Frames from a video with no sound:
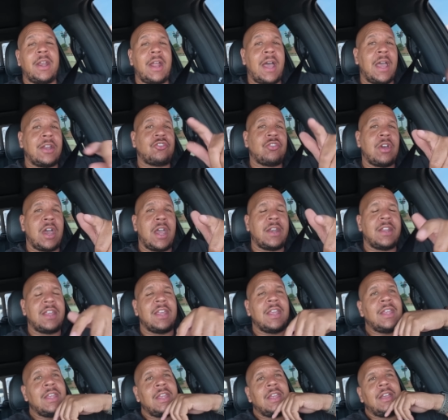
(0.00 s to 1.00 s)
I tried.
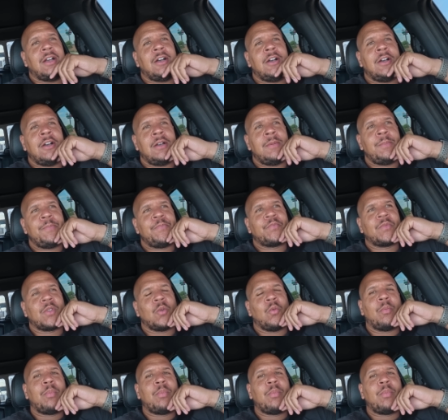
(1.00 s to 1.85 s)
We'll